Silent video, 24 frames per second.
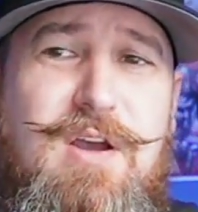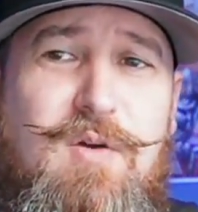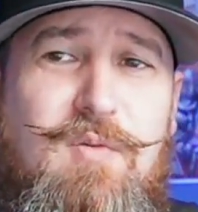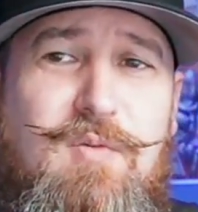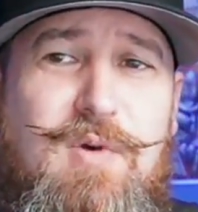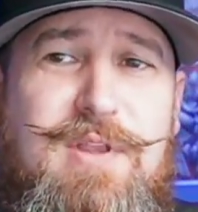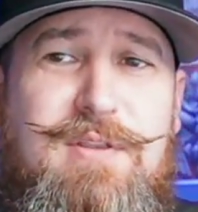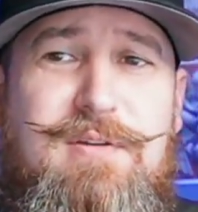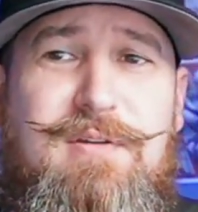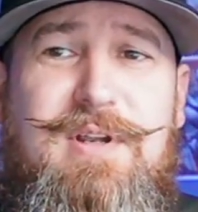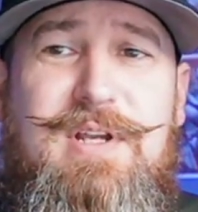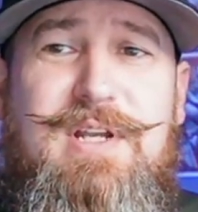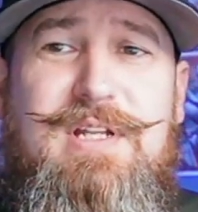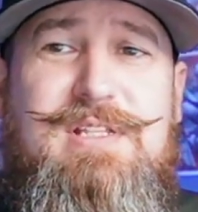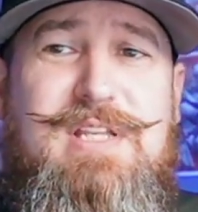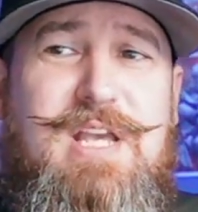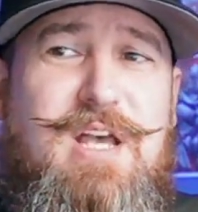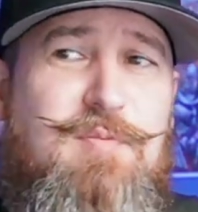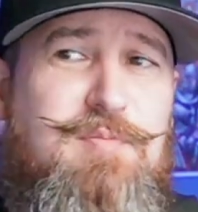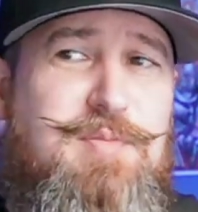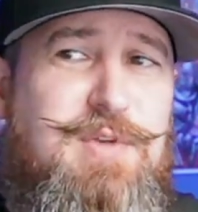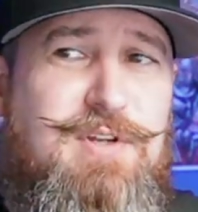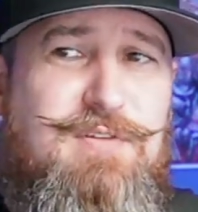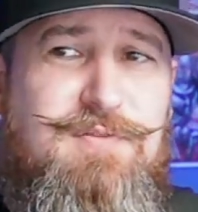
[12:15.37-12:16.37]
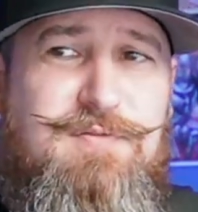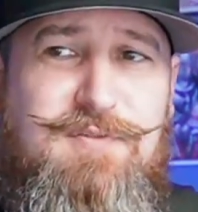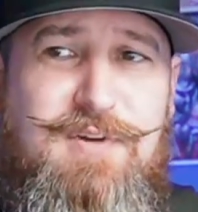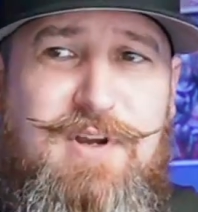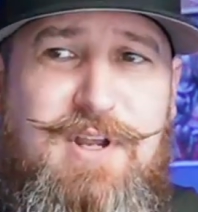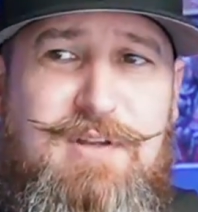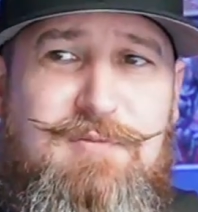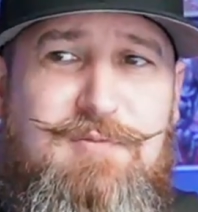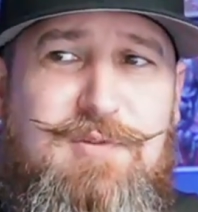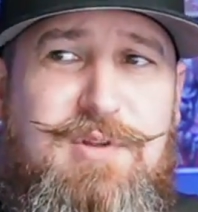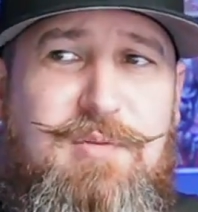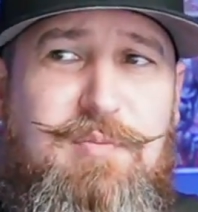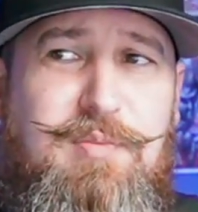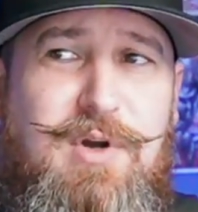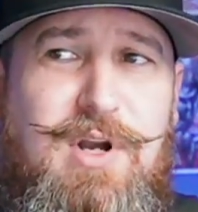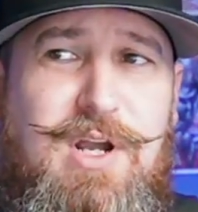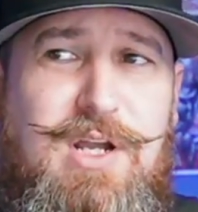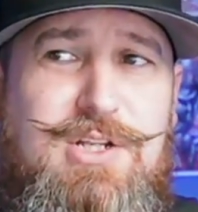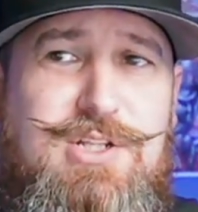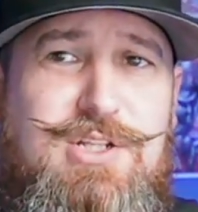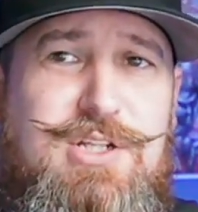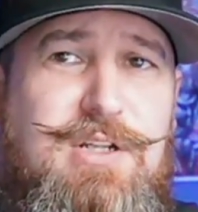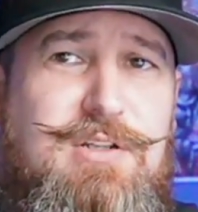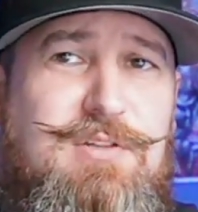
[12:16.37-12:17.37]
whether it's helping a friend with a
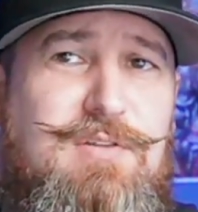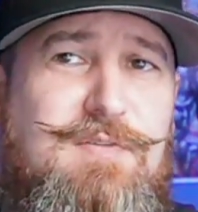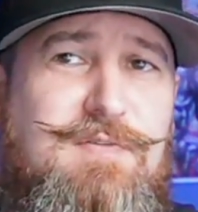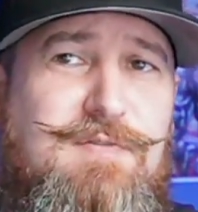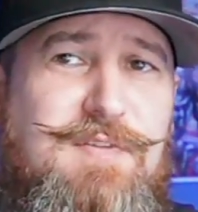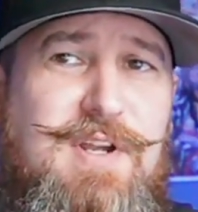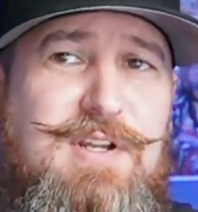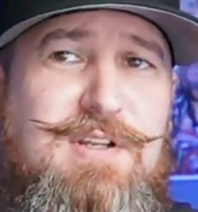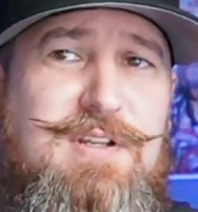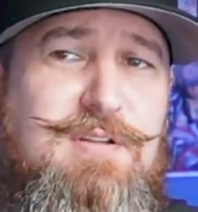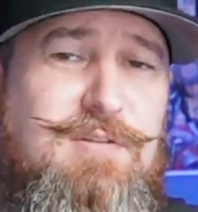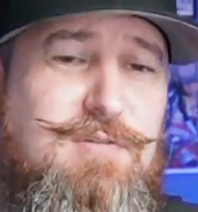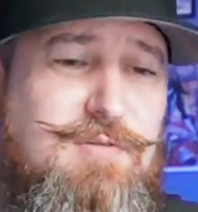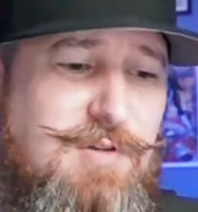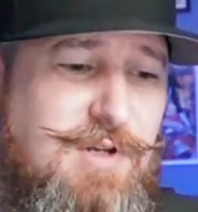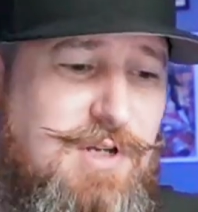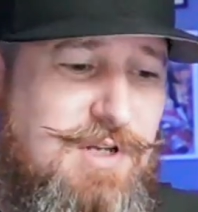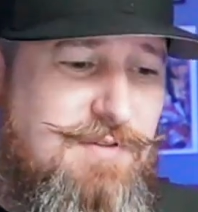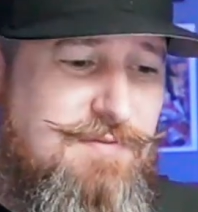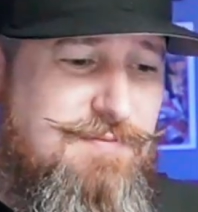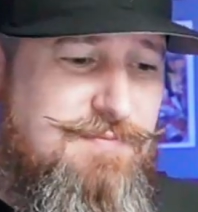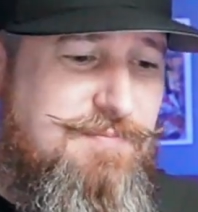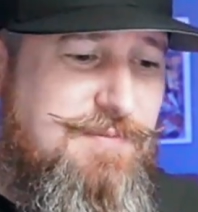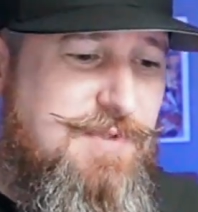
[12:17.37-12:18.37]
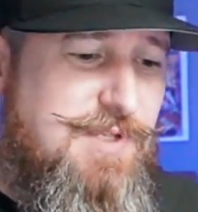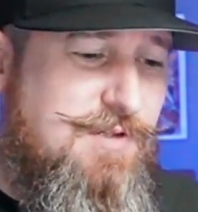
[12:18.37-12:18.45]
project or finding creative,